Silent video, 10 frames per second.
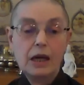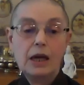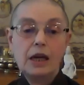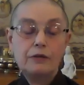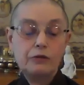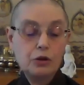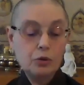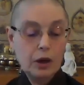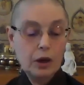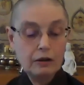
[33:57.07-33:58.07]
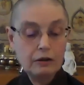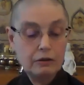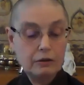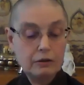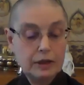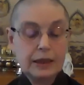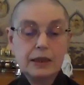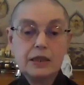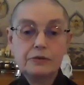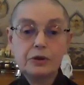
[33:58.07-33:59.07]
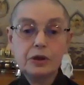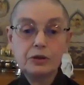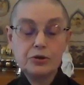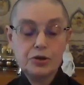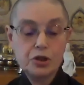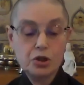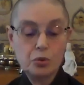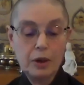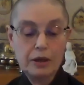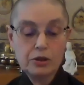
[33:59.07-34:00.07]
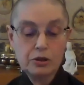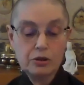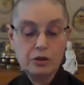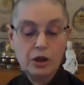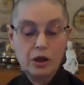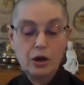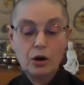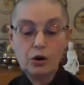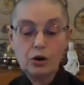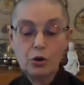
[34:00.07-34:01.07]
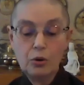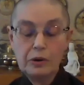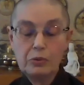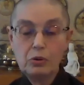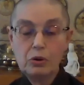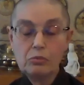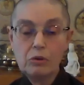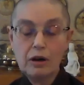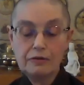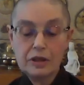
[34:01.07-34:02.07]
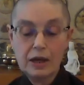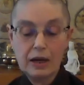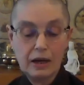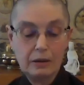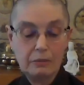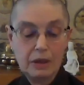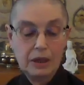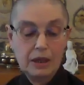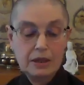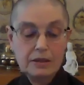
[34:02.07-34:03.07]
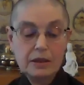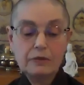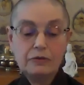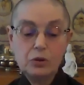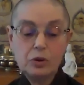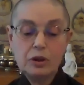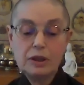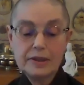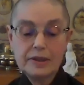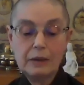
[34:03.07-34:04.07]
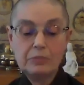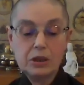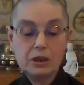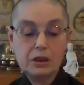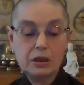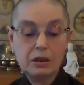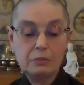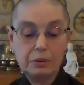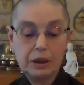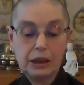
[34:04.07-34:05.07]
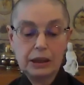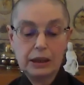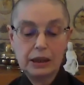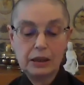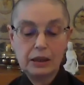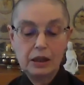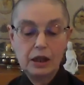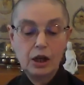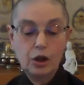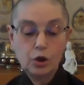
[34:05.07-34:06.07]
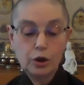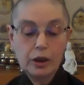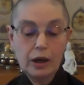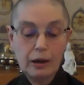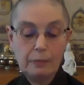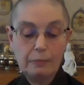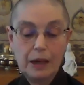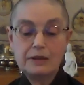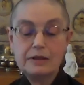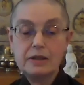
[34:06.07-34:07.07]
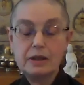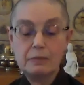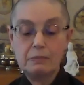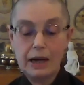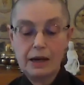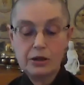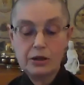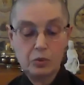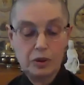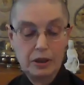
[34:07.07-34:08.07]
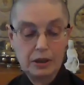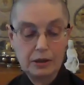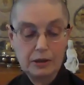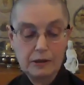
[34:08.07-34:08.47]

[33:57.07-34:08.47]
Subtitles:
If you are in a difficult situation or going through a rough time, see if you can accept it completely, look up, and see compassion within it.